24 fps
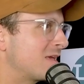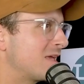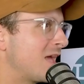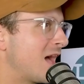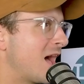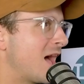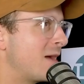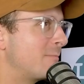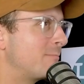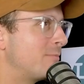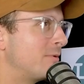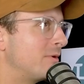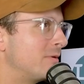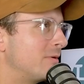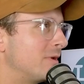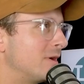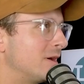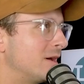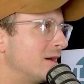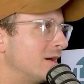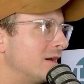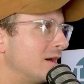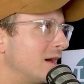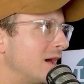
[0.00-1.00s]
Yeah,
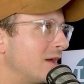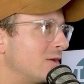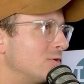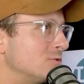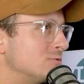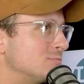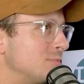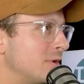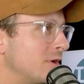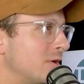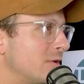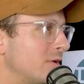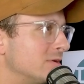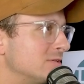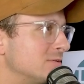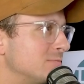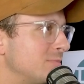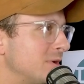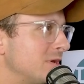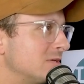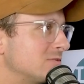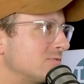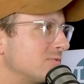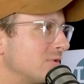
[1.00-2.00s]
I use butter as a
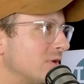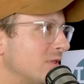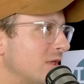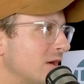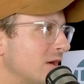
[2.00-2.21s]
base for a